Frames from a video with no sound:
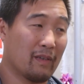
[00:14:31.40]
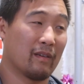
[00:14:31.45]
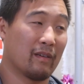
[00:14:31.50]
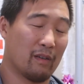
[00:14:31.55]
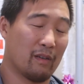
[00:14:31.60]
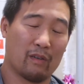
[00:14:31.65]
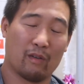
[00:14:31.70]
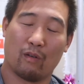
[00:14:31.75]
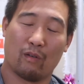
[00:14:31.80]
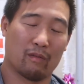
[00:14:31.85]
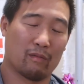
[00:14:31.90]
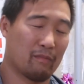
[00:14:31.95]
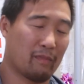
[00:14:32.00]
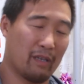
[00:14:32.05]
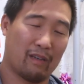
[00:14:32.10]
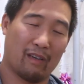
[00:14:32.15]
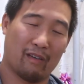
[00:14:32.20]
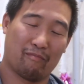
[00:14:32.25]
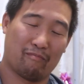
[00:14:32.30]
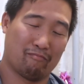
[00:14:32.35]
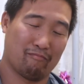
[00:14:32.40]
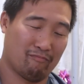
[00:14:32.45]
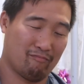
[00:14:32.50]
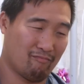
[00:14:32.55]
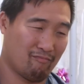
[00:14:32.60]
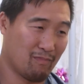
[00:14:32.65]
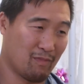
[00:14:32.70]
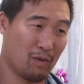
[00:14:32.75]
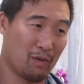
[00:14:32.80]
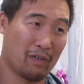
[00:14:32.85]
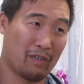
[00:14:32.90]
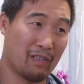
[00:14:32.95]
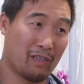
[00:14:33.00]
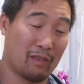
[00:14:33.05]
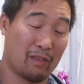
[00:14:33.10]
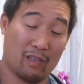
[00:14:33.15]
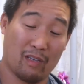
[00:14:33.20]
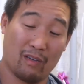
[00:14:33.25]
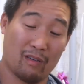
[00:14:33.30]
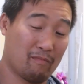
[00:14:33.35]
Yeah, oh man, yeah. No
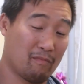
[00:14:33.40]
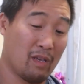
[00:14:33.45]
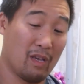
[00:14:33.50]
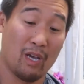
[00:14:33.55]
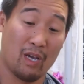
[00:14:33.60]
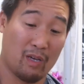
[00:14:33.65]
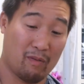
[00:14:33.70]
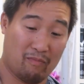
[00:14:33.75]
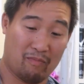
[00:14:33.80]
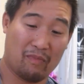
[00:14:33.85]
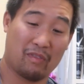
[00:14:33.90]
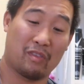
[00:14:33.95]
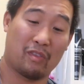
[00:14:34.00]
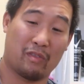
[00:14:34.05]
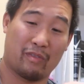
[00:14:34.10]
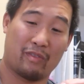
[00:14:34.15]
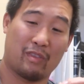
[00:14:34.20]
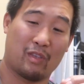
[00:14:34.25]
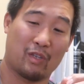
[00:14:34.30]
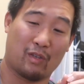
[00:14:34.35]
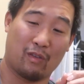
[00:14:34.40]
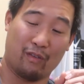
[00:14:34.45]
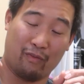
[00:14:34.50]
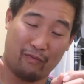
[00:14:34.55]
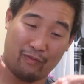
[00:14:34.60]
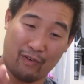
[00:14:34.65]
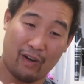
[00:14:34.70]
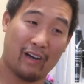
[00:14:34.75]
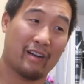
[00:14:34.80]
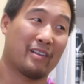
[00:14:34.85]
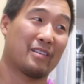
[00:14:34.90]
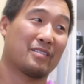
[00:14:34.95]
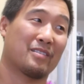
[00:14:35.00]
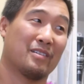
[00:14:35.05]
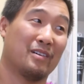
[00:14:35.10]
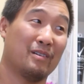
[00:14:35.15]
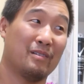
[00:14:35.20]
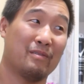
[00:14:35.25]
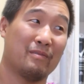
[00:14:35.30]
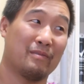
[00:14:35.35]
idea. The fight
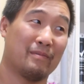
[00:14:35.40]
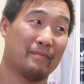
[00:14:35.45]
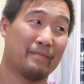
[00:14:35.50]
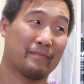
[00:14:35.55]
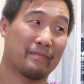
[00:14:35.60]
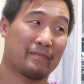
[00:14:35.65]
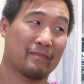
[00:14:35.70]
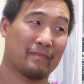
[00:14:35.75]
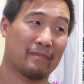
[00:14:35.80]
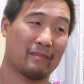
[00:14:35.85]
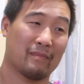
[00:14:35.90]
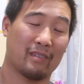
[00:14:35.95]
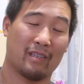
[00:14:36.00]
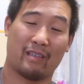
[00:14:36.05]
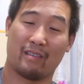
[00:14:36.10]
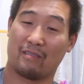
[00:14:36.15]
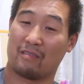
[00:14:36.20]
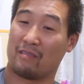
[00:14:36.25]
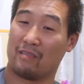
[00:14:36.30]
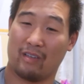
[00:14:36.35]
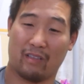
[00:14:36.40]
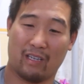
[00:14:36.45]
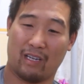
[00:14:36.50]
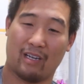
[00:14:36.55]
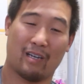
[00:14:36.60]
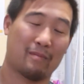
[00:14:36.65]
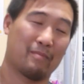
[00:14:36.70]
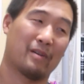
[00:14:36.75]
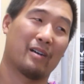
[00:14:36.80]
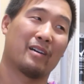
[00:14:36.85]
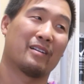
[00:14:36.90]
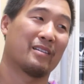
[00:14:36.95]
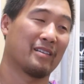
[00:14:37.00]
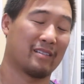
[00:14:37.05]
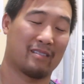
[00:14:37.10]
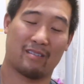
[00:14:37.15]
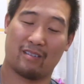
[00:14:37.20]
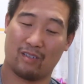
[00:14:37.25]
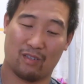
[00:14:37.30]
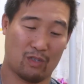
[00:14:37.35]
itself is not the hard part.
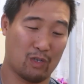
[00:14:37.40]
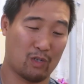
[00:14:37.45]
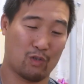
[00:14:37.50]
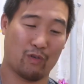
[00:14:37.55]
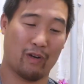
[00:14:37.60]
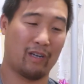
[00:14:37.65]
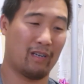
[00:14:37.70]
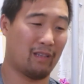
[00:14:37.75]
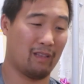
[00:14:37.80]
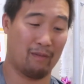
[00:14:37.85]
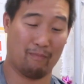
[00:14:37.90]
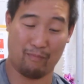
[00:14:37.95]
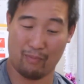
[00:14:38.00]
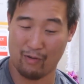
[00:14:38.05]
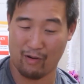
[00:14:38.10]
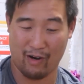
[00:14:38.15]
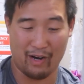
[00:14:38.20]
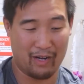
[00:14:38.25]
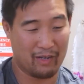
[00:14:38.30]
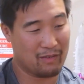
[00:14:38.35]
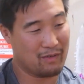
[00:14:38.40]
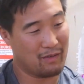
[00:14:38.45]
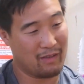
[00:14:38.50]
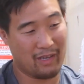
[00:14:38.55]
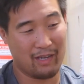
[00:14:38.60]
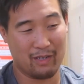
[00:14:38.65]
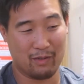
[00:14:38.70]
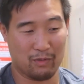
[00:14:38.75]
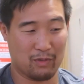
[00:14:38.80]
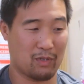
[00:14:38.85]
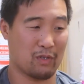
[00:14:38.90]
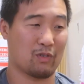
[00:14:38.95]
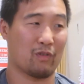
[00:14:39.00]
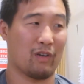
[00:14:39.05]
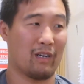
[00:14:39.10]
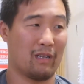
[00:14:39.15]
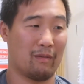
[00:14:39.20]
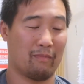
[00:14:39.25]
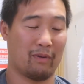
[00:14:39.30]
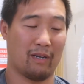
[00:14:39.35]
It's just the training. Prior to that was the
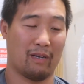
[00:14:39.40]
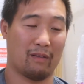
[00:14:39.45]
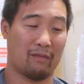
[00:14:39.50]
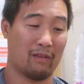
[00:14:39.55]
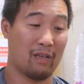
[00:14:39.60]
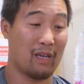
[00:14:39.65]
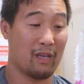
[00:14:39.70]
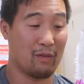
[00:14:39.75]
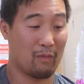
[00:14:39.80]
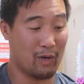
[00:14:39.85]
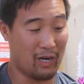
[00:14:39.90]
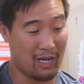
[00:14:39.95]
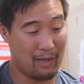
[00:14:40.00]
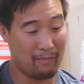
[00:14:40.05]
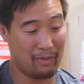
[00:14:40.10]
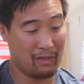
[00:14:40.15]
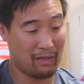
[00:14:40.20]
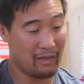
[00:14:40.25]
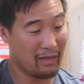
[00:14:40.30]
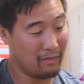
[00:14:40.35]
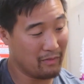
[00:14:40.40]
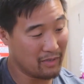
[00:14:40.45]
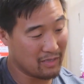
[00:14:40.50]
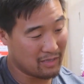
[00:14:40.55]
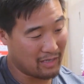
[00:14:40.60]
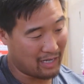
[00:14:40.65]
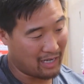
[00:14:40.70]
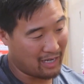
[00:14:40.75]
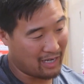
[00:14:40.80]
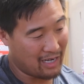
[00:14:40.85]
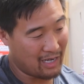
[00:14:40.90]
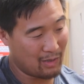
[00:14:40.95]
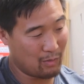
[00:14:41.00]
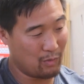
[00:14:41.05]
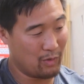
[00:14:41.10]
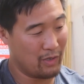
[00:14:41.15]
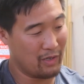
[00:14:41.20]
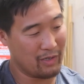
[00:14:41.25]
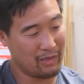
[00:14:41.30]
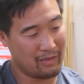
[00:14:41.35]
training part. What I believe is the hard
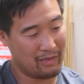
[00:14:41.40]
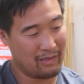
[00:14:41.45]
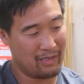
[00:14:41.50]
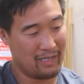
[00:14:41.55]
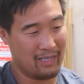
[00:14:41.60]
work